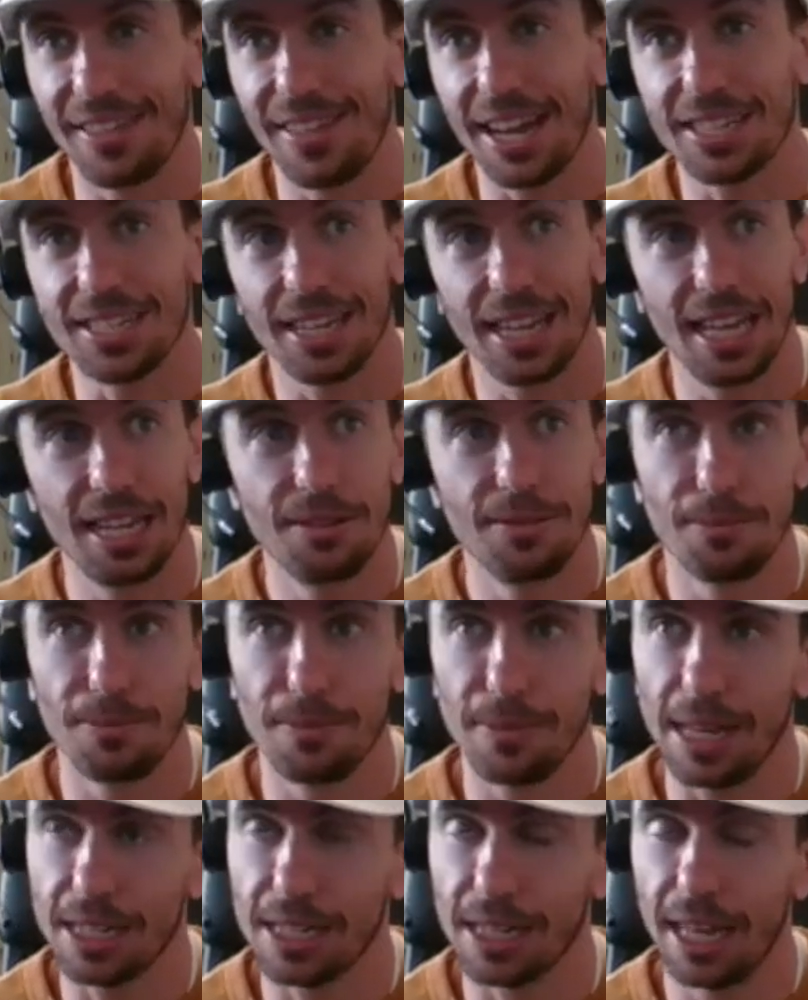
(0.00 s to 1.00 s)
that's led,
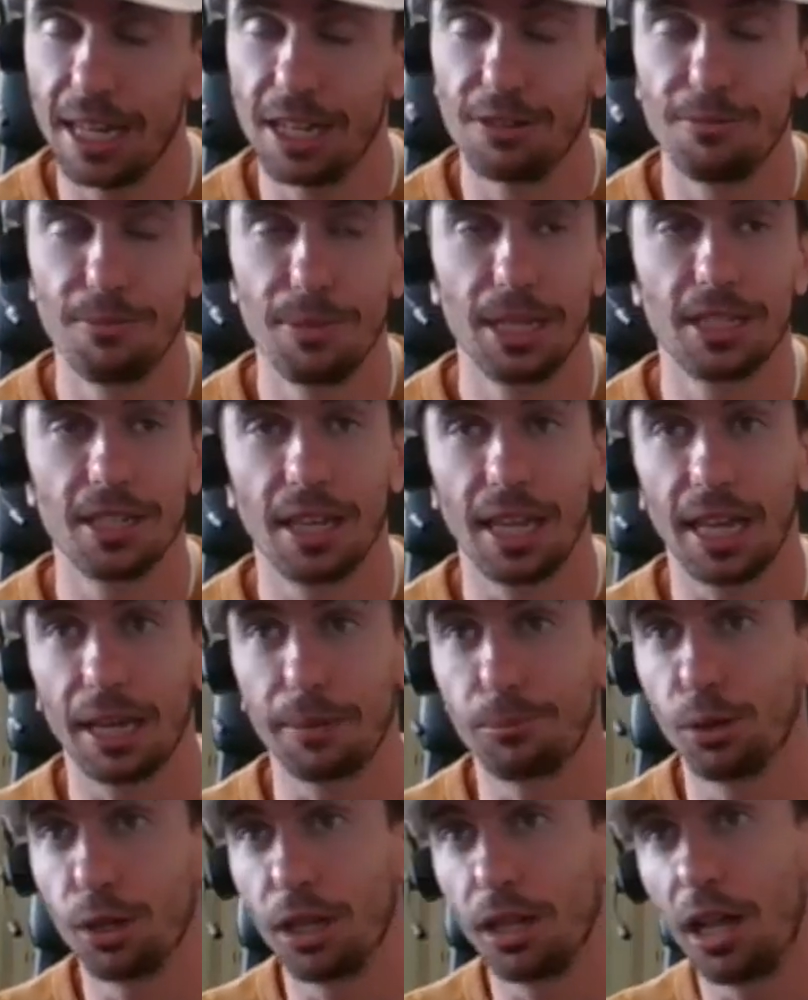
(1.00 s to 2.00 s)
that's led me to,
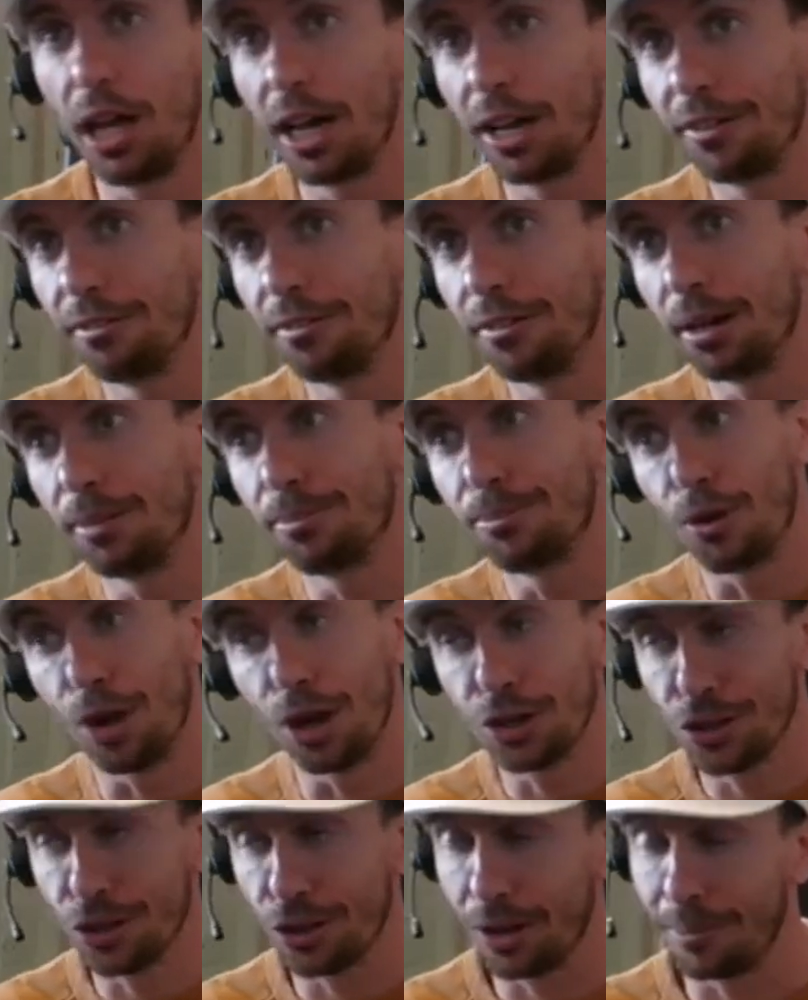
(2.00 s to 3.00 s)
like, put a lot of uh,
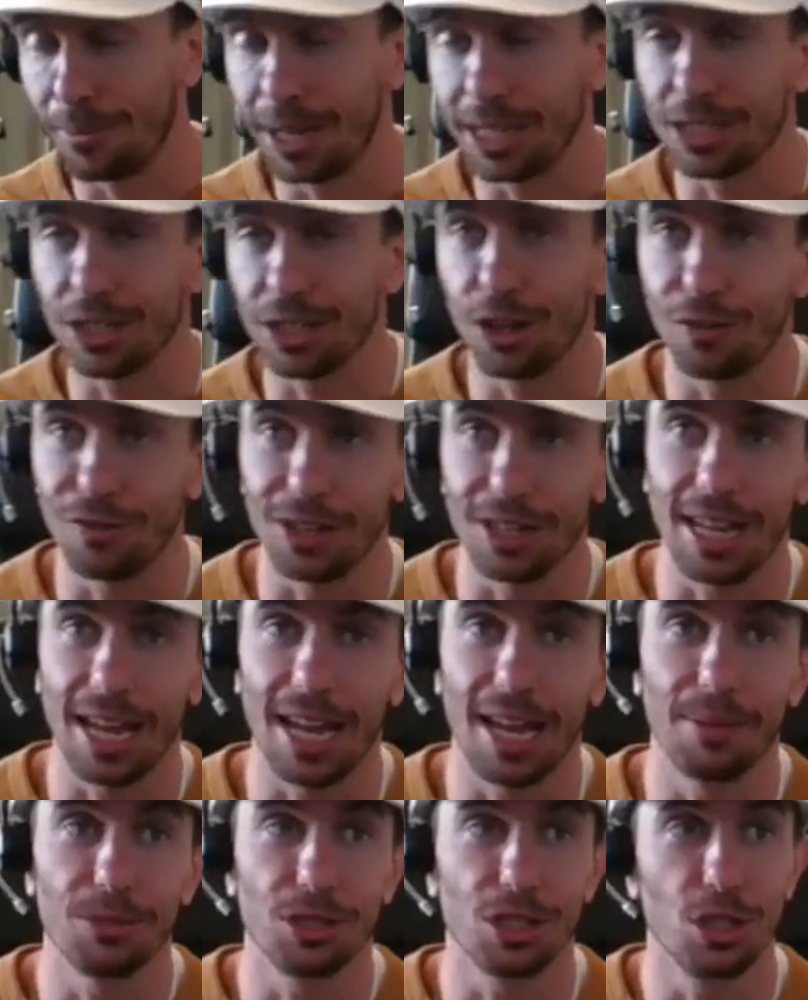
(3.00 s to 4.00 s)
pressure on myself at times,